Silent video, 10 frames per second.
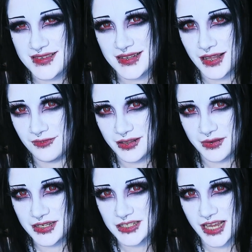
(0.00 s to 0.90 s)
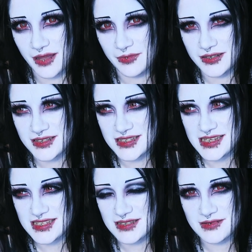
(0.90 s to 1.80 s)
He's a lovely wee chap, and
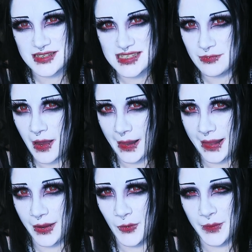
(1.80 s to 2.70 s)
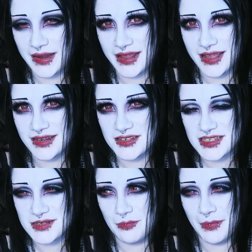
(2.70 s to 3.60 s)
he's smiling already, and it
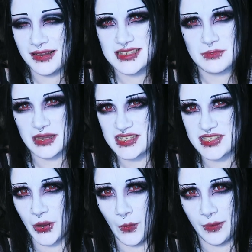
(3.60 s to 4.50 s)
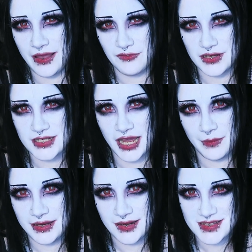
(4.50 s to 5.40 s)
just melts my soul every
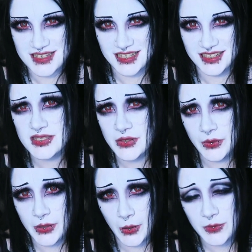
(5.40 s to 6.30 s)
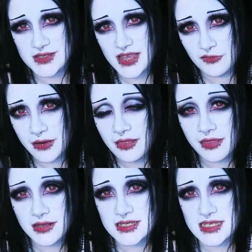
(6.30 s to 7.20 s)
time he does it. It's so cute. Severine
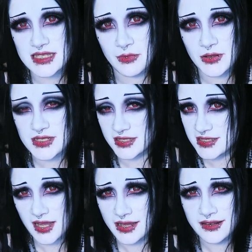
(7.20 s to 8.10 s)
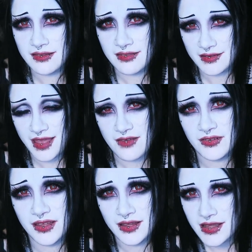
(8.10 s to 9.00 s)
thinks he's the most exciting thing
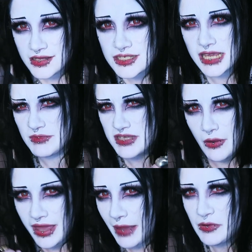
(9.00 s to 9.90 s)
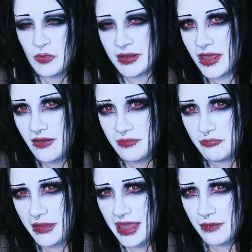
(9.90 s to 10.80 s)
ever. She keeps going up to him and going,
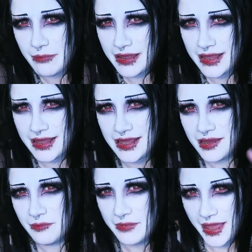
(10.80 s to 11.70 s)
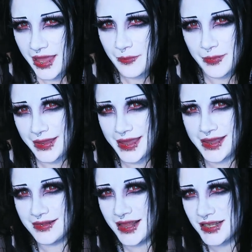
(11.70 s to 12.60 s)
baby,
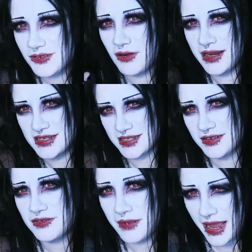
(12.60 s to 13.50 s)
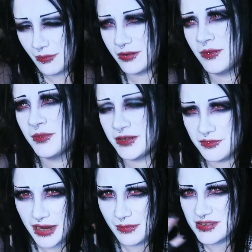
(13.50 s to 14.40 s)
baby, and like trying to grab him and
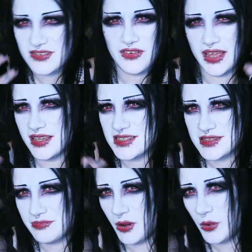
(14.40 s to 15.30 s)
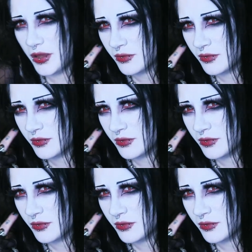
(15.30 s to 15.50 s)
grab his face, poke